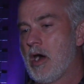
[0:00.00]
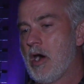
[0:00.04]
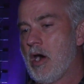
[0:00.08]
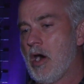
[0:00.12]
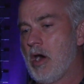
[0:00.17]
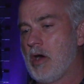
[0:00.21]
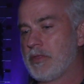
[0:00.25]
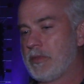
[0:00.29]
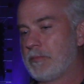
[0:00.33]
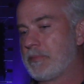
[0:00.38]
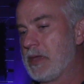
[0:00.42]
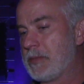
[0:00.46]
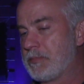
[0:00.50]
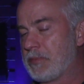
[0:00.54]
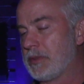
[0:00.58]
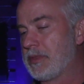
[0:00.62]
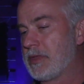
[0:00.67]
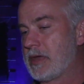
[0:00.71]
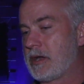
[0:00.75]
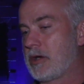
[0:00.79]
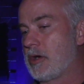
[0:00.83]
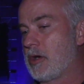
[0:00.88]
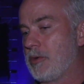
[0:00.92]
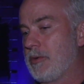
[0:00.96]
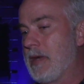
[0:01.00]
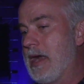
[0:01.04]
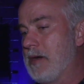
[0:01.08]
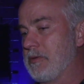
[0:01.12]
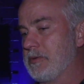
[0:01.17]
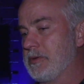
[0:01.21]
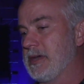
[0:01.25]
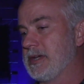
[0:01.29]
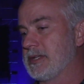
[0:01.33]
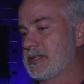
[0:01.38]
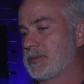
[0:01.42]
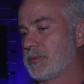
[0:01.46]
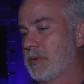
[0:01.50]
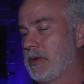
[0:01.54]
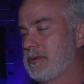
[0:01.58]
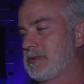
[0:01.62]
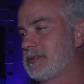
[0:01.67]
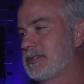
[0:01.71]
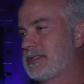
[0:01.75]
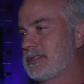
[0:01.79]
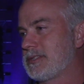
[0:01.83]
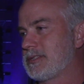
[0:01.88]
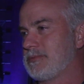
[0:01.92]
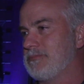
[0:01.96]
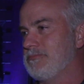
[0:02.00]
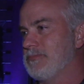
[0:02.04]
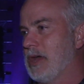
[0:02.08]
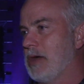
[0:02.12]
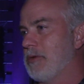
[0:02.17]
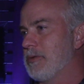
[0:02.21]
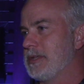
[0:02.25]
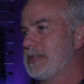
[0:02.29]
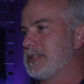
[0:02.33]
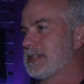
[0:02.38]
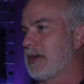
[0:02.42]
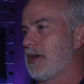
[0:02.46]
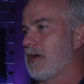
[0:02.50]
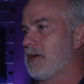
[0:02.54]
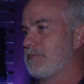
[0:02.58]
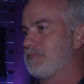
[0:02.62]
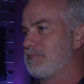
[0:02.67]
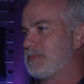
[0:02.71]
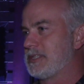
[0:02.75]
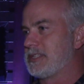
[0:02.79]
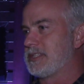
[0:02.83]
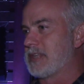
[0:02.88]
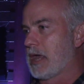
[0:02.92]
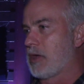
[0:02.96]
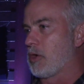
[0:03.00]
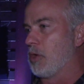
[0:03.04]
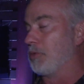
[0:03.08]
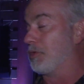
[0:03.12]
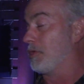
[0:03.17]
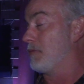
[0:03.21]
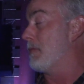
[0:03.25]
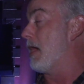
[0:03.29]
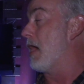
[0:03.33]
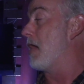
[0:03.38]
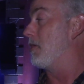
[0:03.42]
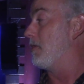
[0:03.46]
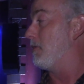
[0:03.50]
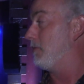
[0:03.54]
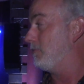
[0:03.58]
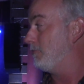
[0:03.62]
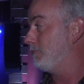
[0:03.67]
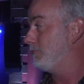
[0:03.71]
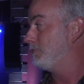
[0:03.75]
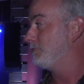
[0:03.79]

all the people that are around us, what's known as our stakeholder model.